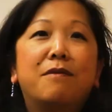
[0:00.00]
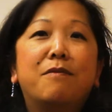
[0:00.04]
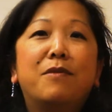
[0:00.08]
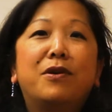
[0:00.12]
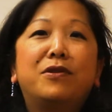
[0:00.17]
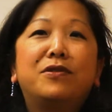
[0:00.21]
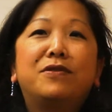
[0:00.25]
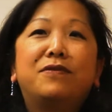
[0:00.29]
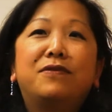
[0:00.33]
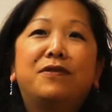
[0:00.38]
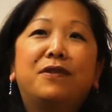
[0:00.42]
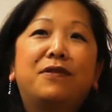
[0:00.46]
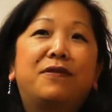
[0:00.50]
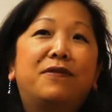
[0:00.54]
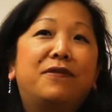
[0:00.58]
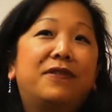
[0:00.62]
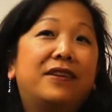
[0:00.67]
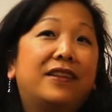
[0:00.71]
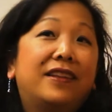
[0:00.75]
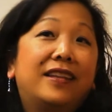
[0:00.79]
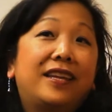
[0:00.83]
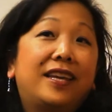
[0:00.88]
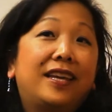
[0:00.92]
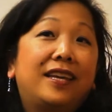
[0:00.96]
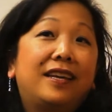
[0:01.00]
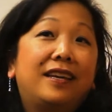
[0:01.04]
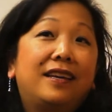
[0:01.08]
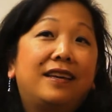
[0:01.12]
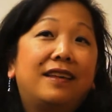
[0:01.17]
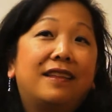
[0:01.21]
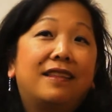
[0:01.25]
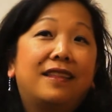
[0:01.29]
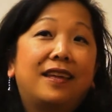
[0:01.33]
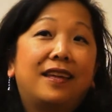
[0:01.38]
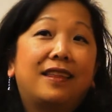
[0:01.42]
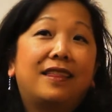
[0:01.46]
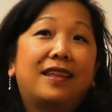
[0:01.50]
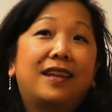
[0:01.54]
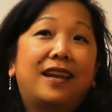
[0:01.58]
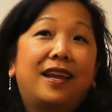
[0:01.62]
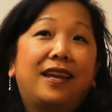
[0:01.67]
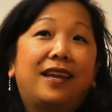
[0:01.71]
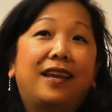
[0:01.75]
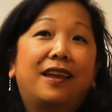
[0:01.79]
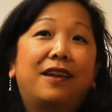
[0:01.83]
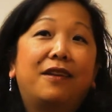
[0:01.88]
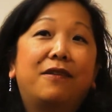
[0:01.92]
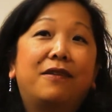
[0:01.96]
The most fulfilling thing that
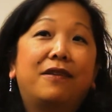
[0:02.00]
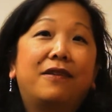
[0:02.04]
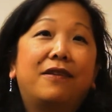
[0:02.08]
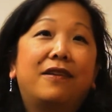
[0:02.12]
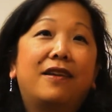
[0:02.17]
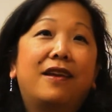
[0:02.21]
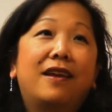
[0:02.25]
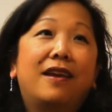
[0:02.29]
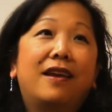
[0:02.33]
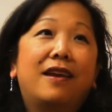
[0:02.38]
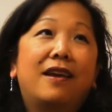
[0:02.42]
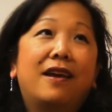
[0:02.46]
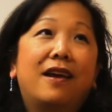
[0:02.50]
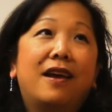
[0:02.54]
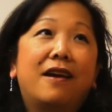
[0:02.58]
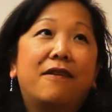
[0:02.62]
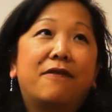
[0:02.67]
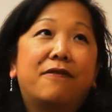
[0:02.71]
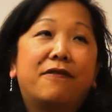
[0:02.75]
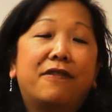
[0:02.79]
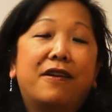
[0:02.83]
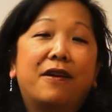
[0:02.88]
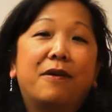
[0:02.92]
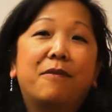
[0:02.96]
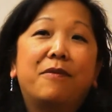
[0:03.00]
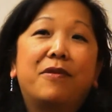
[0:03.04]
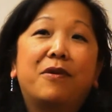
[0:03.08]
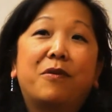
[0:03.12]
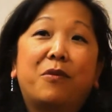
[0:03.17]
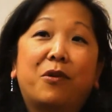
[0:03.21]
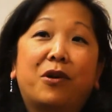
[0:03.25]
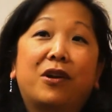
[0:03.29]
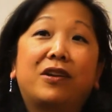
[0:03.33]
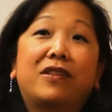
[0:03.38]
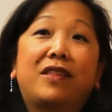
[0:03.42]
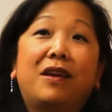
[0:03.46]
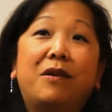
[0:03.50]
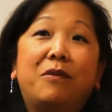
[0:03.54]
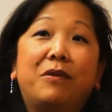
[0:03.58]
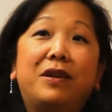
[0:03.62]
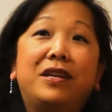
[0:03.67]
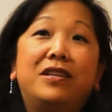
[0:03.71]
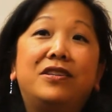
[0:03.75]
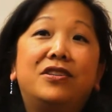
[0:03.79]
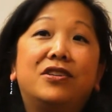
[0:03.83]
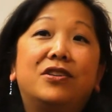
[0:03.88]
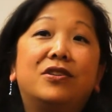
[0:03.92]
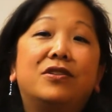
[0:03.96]
I get from the work that
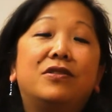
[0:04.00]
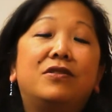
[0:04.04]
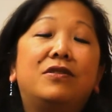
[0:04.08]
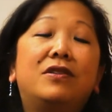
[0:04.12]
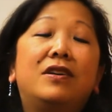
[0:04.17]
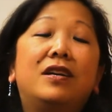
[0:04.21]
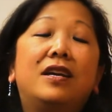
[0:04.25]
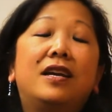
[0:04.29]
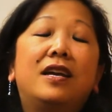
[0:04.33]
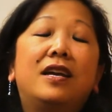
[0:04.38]
we do